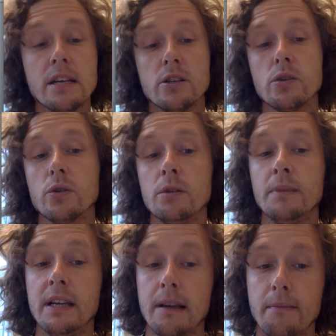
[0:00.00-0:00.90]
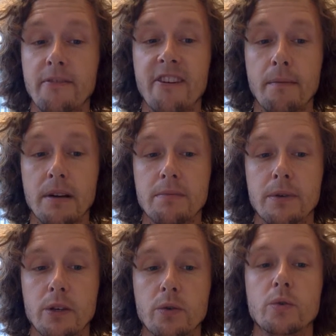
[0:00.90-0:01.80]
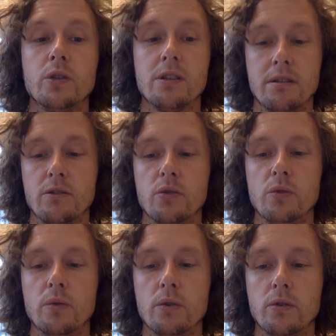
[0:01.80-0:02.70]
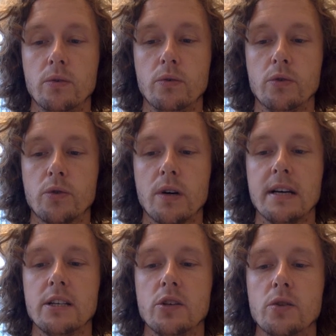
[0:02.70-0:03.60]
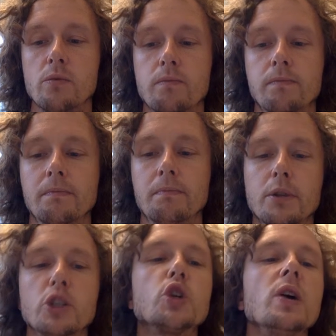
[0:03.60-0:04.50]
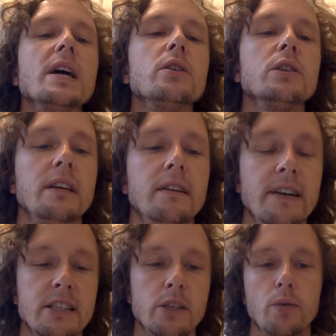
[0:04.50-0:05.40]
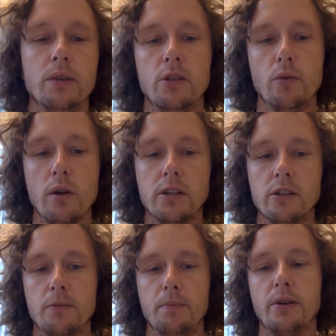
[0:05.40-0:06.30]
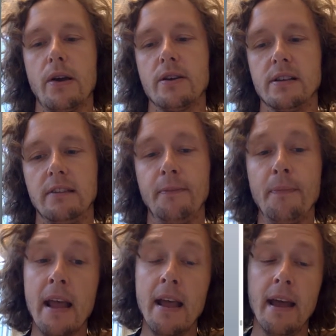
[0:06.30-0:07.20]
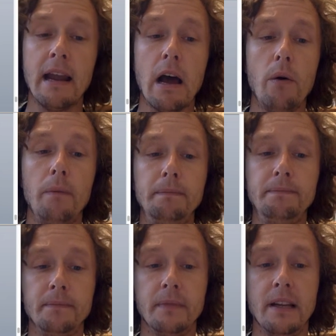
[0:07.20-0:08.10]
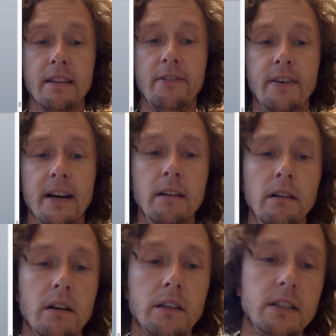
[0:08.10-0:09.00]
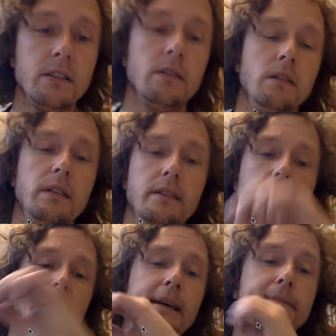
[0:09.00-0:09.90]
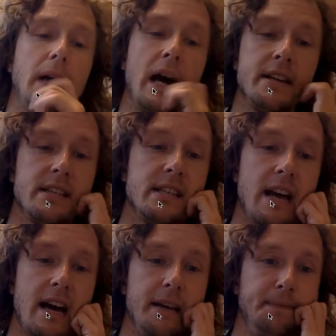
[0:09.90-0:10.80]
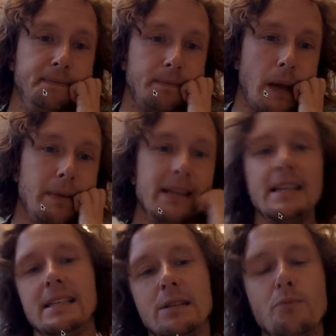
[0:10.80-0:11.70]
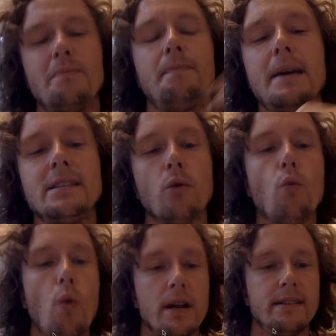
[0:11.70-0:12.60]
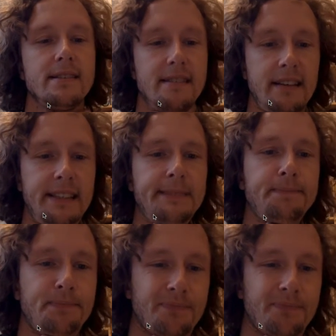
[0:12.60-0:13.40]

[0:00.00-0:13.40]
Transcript: So social media can very much be used to try to portray yourself as you wish you wanted to portray yourself. Now, in the final articles, Anders and I mean, this is based on one study.